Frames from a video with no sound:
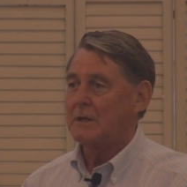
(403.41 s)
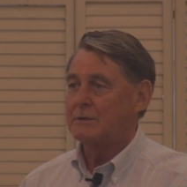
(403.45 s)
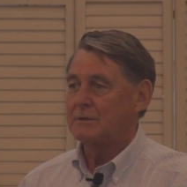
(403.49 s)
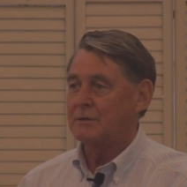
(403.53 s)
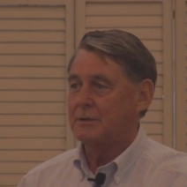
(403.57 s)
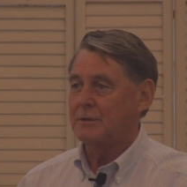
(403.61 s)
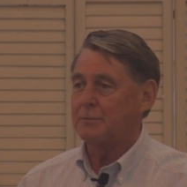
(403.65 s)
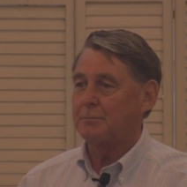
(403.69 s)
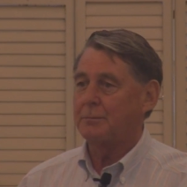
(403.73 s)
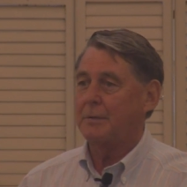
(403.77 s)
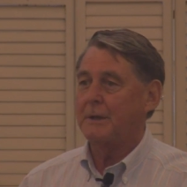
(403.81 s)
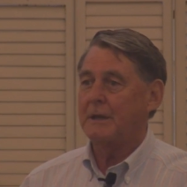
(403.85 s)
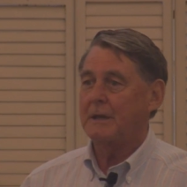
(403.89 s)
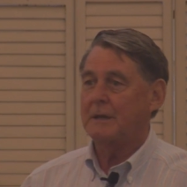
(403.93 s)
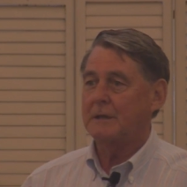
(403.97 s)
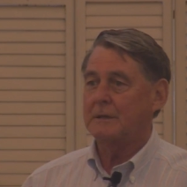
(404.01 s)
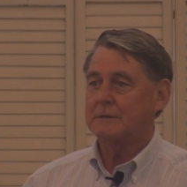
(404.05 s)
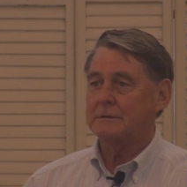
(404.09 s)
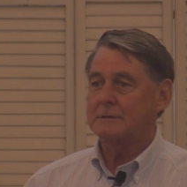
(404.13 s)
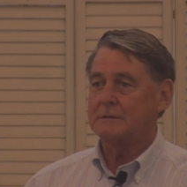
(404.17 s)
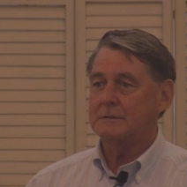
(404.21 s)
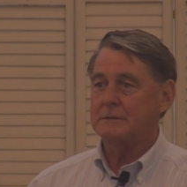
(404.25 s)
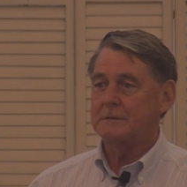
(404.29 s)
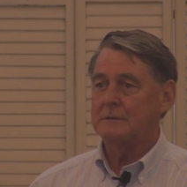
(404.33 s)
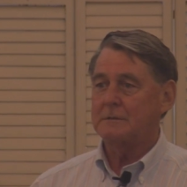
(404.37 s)
to the
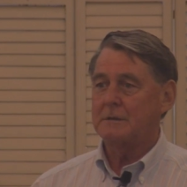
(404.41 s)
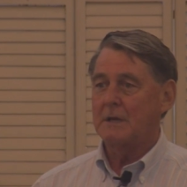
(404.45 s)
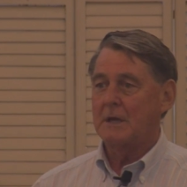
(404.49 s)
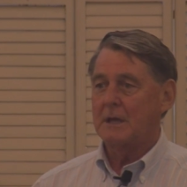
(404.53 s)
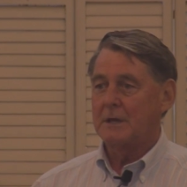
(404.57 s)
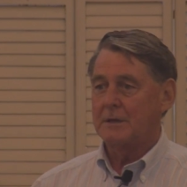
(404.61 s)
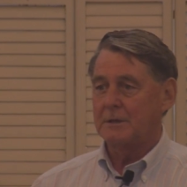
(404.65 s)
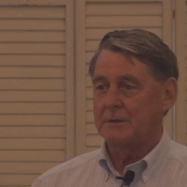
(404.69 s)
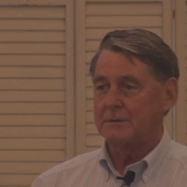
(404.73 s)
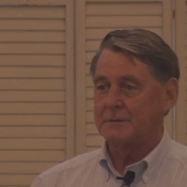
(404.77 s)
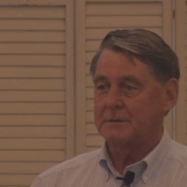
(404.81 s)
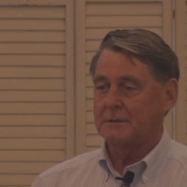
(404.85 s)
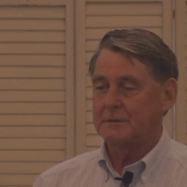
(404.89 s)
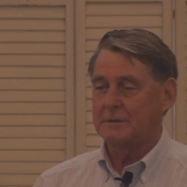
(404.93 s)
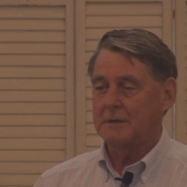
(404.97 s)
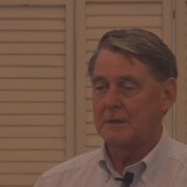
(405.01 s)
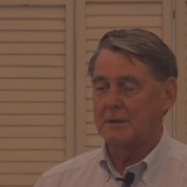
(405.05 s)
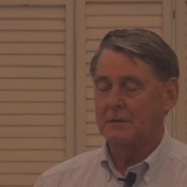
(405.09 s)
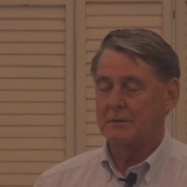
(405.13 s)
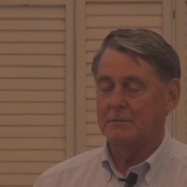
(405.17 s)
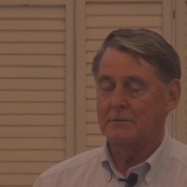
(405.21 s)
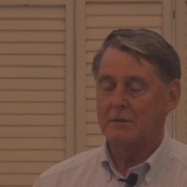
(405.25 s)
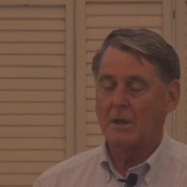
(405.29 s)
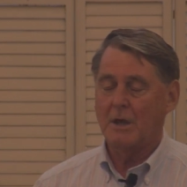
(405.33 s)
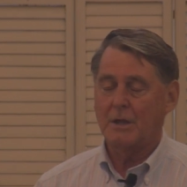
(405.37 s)
piers and
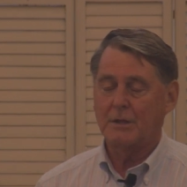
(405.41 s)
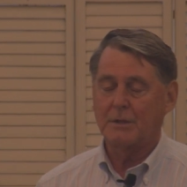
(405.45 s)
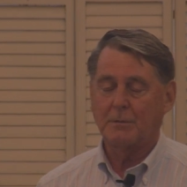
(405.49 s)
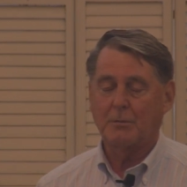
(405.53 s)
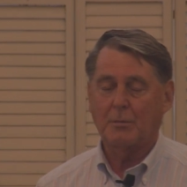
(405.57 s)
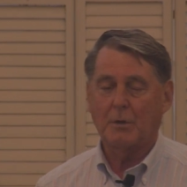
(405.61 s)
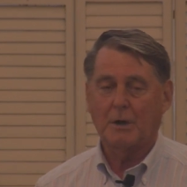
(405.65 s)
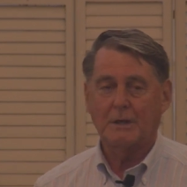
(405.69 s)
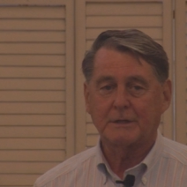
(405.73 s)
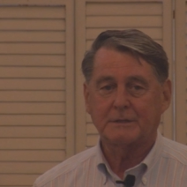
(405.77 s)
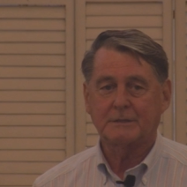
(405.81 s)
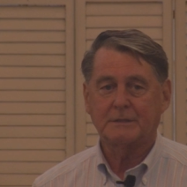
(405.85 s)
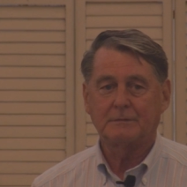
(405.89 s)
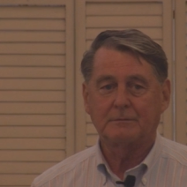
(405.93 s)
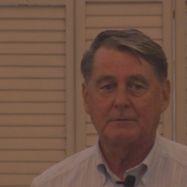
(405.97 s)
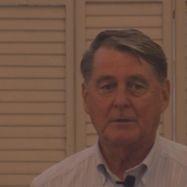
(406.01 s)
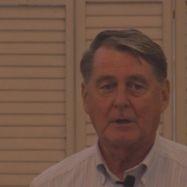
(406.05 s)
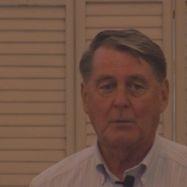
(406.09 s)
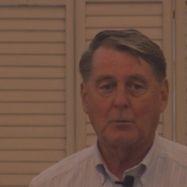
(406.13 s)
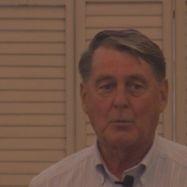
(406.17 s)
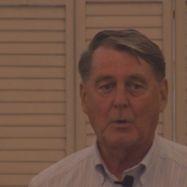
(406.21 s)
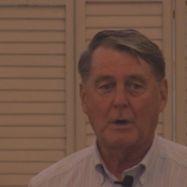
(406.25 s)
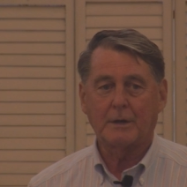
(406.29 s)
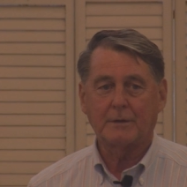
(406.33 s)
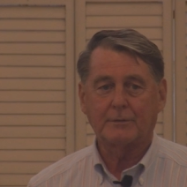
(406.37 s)
the, uh, along the Boston
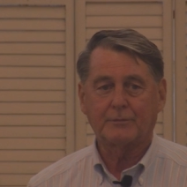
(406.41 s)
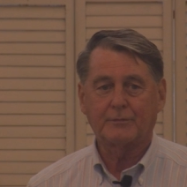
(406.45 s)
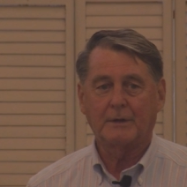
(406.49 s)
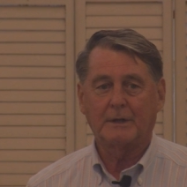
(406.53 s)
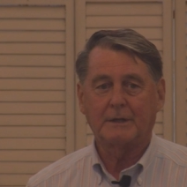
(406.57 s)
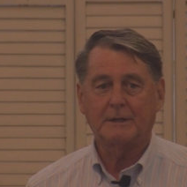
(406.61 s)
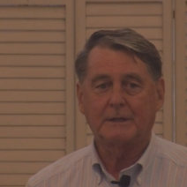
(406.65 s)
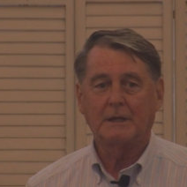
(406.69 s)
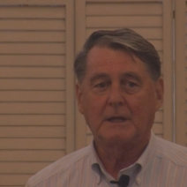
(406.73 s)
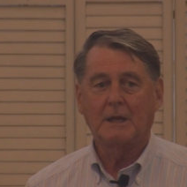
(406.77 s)
uh, waterfront,